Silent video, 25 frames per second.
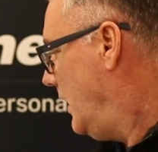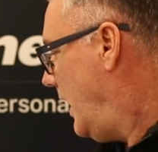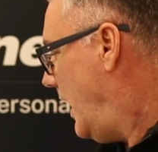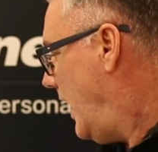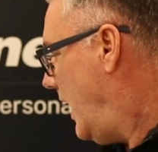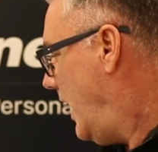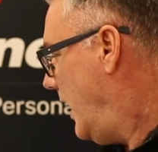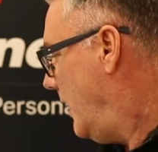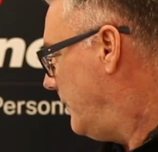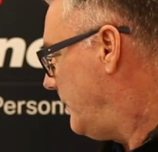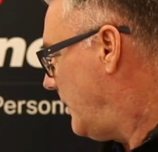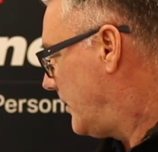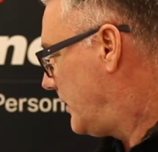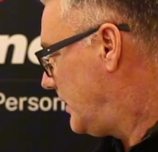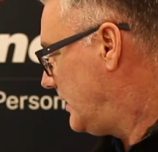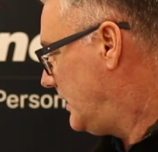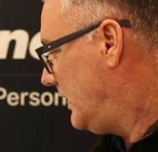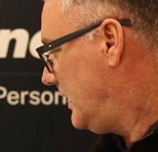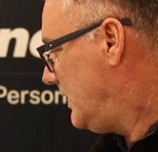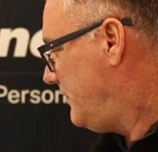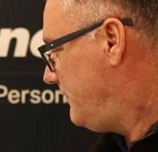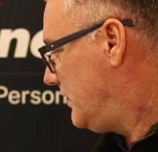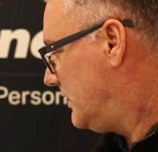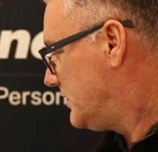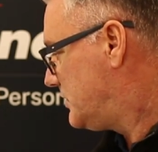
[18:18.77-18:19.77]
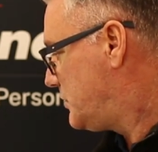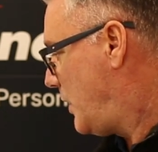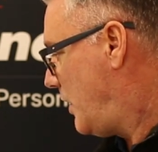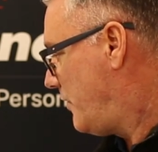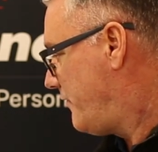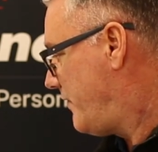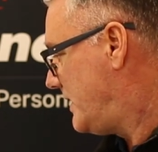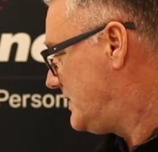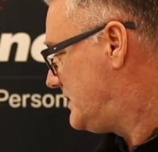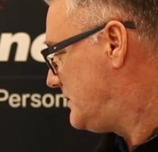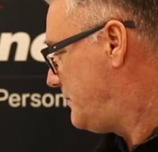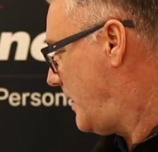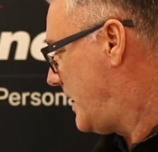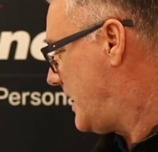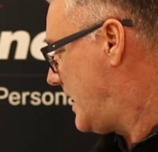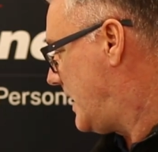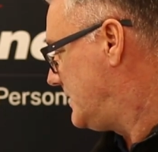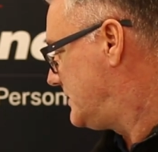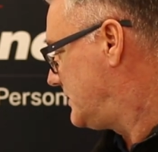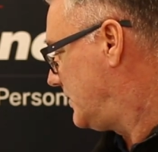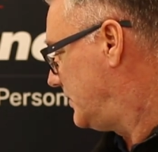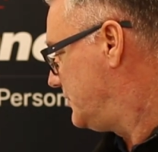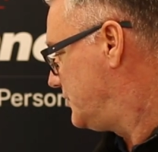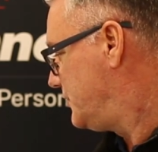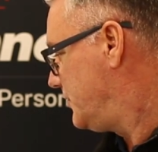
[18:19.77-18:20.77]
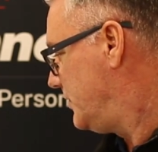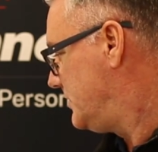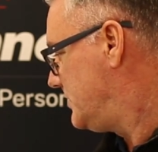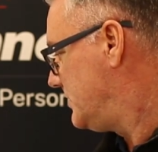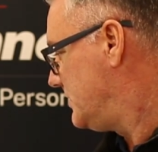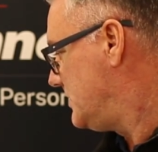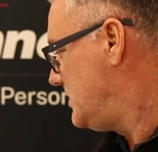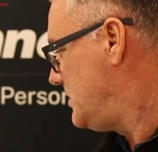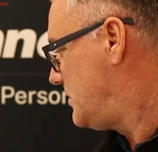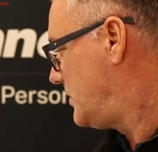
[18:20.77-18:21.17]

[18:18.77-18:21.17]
I'm going to leave it at 1280 by 800.